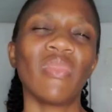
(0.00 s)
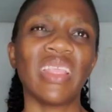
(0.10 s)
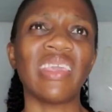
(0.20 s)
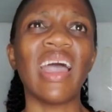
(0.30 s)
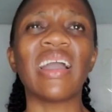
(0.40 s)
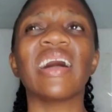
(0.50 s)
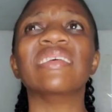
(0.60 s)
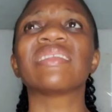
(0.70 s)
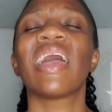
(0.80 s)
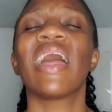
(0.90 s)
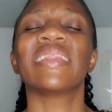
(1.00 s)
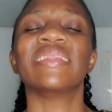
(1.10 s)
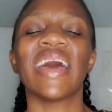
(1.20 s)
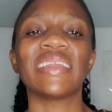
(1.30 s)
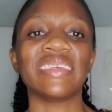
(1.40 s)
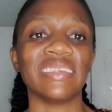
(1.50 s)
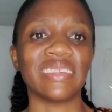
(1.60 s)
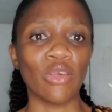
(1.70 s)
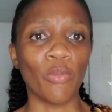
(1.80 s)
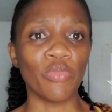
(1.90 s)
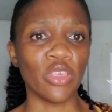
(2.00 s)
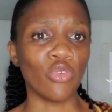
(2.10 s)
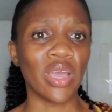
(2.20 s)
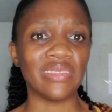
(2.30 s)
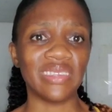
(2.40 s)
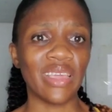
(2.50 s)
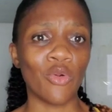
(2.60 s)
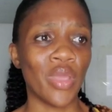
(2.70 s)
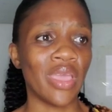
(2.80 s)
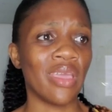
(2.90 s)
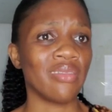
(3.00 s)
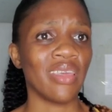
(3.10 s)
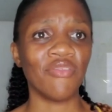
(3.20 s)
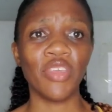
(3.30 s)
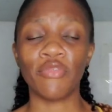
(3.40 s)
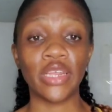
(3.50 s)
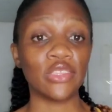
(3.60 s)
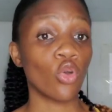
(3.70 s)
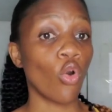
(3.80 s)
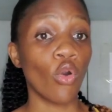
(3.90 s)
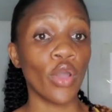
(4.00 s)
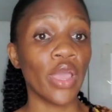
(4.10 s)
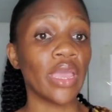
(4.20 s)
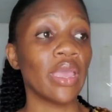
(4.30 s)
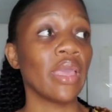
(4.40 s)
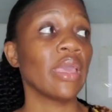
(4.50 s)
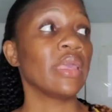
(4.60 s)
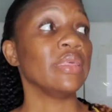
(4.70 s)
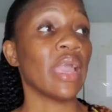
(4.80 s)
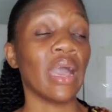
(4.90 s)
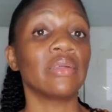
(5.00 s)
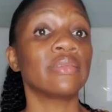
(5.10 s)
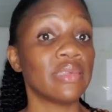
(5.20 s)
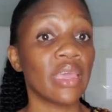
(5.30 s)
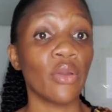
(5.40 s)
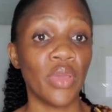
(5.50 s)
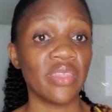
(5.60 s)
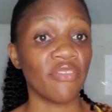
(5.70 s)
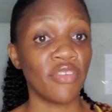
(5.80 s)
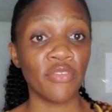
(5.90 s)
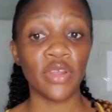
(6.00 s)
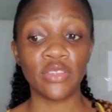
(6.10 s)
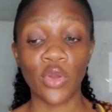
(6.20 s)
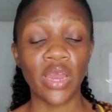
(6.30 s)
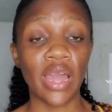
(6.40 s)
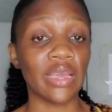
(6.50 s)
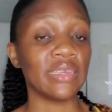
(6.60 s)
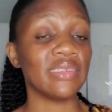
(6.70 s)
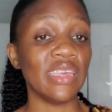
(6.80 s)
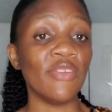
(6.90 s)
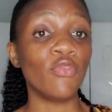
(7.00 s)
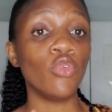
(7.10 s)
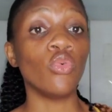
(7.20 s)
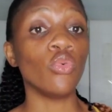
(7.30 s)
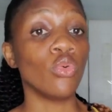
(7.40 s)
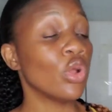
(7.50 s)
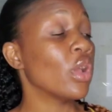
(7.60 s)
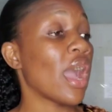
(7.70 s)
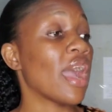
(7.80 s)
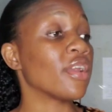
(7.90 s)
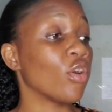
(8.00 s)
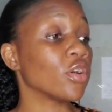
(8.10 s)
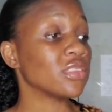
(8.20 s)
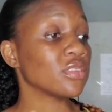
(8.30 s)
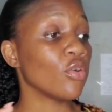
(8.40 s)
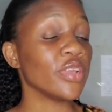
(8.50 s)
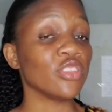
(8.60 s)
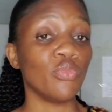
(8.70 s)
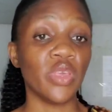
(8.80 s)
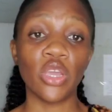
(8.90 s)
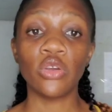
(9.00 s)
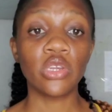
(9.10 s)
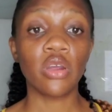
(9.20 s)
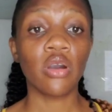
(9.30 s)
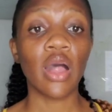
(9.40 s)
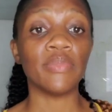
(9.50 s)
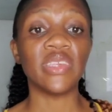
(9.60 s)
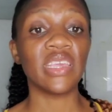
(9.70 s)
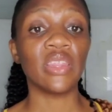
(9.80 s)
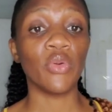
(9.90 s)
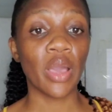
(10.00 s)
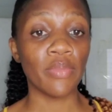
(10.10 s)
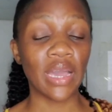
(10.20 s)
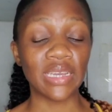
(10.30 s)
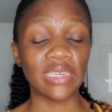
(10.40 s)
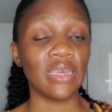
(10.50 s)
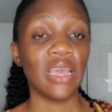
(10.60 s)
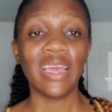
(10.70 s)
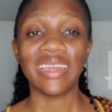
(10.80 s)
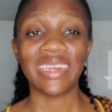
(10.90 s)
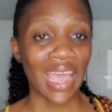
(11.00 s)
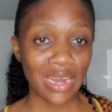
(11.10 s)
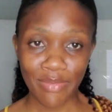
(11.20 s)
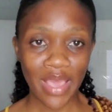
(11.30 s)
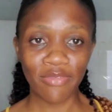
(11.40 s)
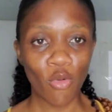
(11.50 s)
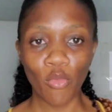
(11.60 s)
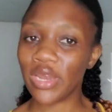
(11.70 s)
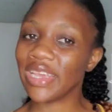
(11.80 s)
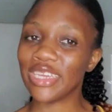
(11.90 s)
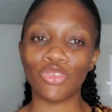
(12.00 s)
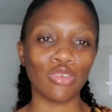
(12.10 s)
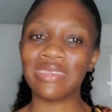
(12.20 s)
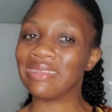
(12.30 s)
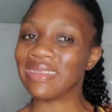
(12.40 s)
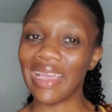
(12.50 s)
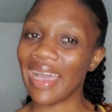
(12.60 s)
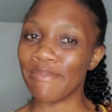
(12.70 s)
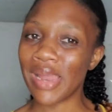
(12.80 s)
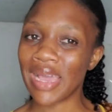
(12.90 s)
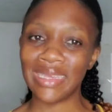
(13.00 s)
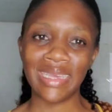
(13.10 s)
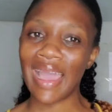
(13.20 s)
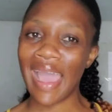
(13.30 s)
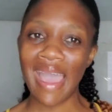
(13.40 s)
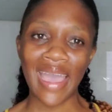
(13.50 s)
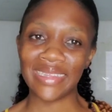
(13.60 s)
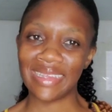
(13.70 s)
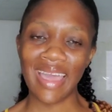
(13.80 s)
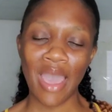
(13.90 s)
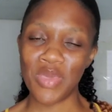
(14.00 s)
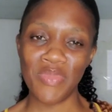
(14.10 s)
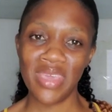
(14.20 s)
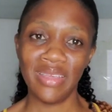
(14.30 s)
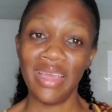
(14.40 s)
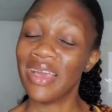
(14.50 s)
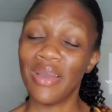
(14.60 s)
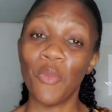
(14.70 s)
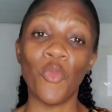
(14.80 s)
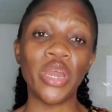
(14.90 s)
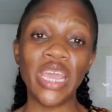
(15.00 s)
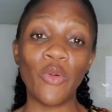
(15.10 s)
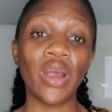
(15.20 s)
yeah guys that is something you can take away your favorite toy yeah take away your favorite toy like if you are not going to be a good girl i'm taking away a blanket nightmare for monique just take her blanket and hide Happy day. monique will